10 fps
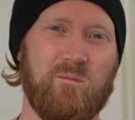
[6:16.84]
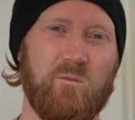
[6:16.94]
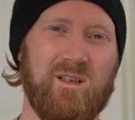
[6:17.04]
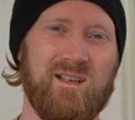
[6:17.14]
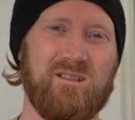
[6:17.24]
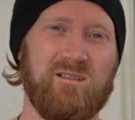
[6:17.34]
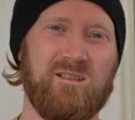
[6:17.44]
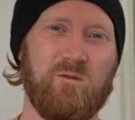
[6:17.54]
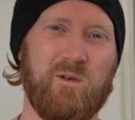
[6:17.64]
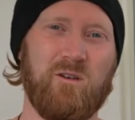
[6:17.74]

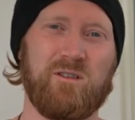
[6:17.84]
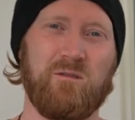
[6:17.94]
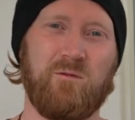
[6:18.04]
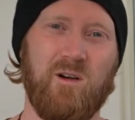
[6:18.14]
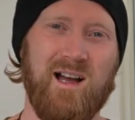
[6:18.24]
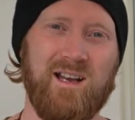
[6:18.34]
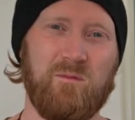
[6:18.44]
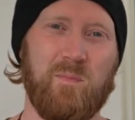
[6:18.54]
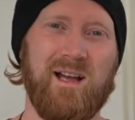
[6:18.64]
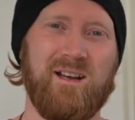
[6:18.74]
We're not
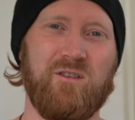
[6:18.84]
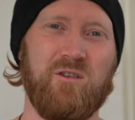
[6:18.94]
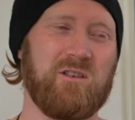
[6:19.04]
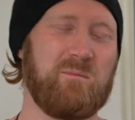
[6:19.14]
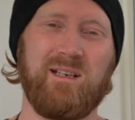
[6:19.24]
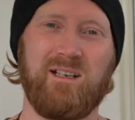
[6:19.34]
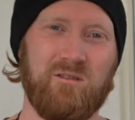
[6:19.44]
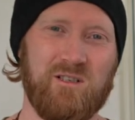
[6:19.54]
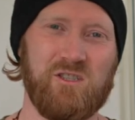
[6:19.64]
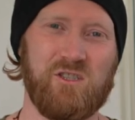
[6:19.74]
defined by not being
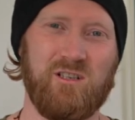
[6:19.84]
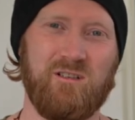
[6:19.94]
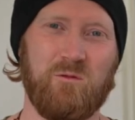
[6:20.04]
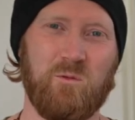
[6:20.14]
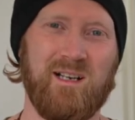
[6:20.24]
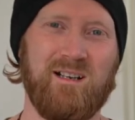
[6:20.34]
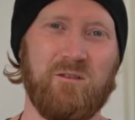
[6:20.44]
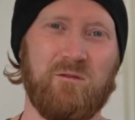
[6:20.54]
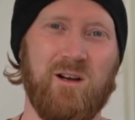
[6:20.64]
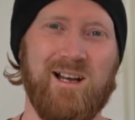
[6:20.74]
Christian. We are
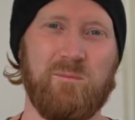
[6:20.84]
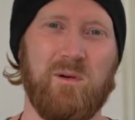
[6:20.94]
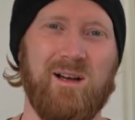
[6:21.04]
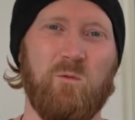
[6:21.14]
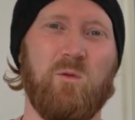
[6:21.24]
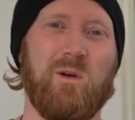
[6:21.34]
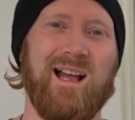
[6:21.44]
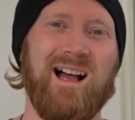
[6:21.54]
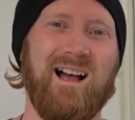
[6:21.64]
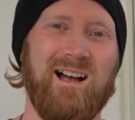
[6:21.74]
defined by what we
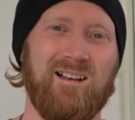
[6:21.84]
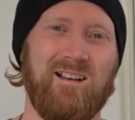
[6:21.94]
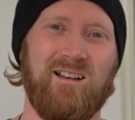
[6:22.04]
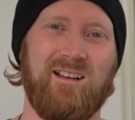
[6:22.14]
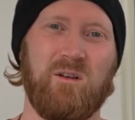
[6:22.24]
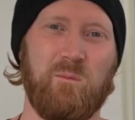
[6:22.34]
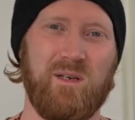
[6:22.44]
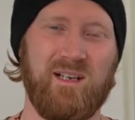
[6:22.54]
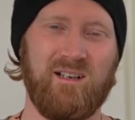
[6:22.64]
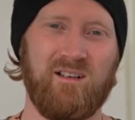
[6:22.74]
are,
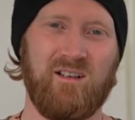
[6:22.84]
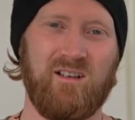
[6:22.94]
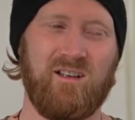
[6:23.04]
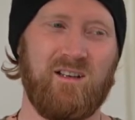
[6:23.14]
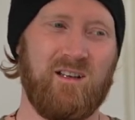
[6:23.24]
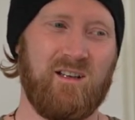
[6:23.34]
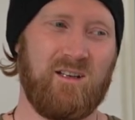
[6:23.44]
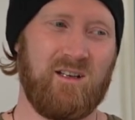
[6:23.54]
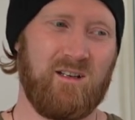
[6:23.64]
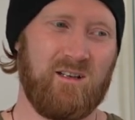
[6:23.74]
being
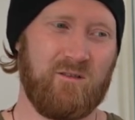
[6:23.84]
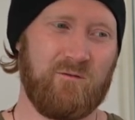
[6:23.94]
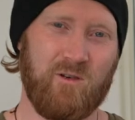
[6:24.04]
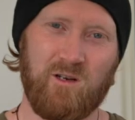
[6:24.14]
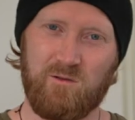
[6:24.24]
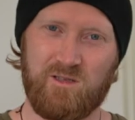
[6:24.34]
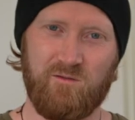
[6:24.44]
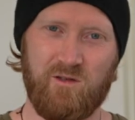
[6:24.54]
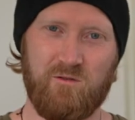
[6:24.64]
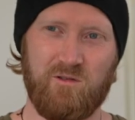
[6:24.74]
followers of
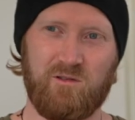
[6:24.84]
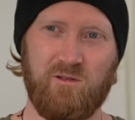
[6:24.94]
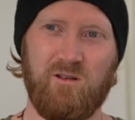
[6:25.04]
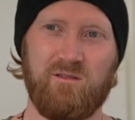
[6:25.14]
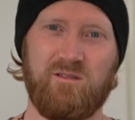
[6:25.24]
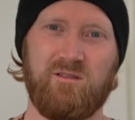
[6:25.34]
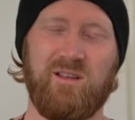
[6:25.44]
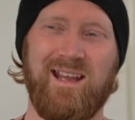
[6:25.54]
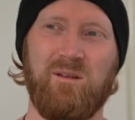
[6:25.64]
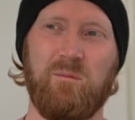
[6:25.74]
the Norse gods
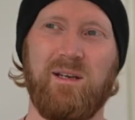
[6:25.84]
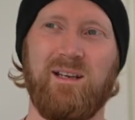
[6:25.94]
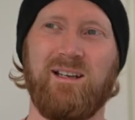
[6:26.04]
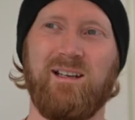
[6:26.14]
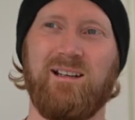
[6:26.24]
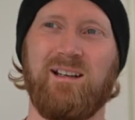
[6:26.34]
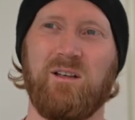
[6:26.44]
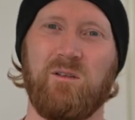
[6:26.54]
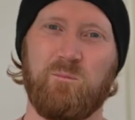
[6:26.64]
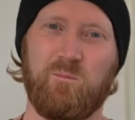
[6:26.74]
and being,
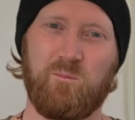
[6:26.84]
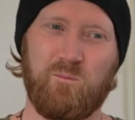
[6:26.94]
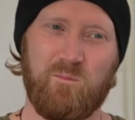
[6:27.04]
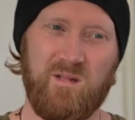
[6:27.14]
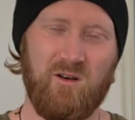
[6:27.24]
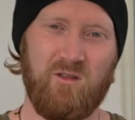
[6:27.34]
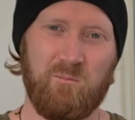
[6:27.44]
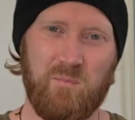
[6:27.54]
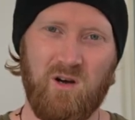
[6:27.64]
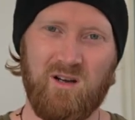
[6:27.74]
the
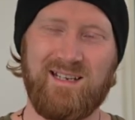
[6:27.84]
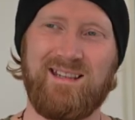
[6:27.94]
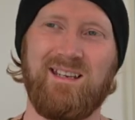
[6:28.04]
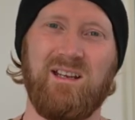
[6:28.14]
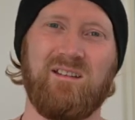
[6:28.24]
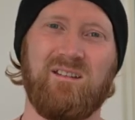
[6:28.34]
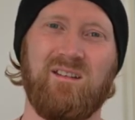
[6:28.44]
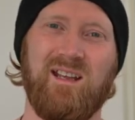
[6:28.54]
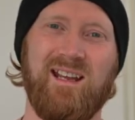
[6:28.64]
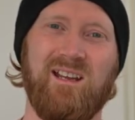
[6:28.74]

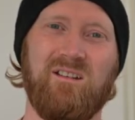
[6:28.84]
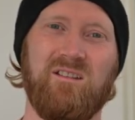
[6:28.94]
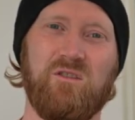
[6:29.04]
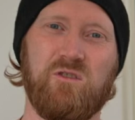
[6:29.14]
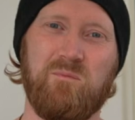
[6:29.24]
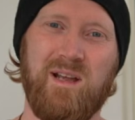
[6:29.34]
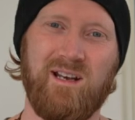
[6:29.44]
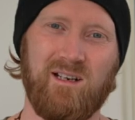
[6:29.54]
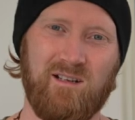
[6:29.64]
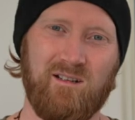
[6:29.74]
polytheist and the
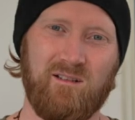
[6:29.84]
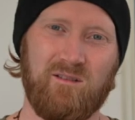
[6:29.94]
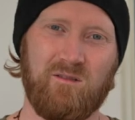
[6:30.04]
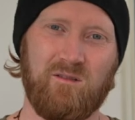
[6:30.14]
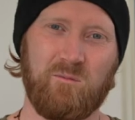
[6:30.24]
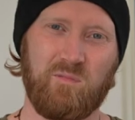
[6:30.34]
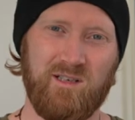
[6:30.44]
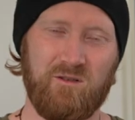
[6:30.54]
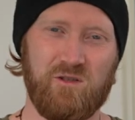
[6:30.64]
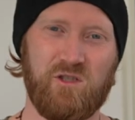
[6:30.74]
Germanic
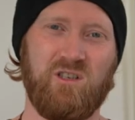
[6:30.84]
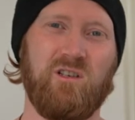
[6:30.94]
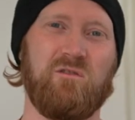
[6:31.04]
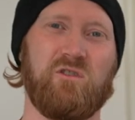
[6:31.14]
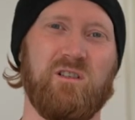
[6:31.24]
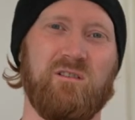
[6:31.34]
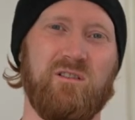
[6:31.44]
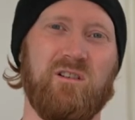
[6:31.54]
pre-Christian culture.